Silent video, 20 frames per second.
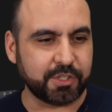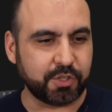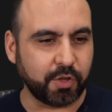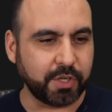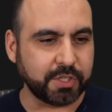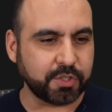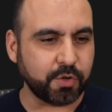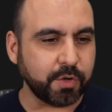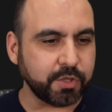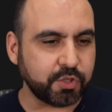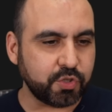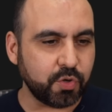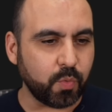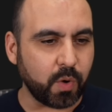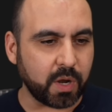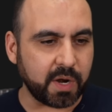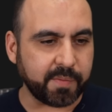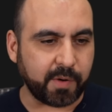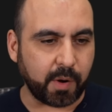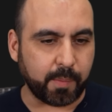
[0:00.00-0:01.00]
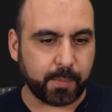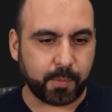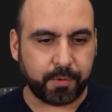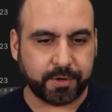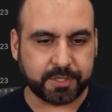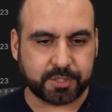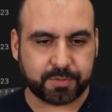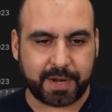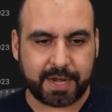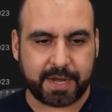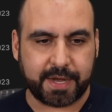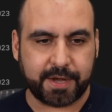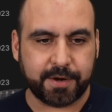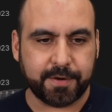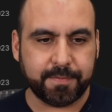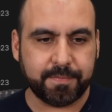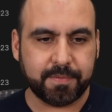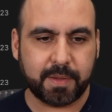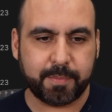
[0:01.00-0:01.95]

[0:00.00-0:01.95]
So let's go into one of our boards right here.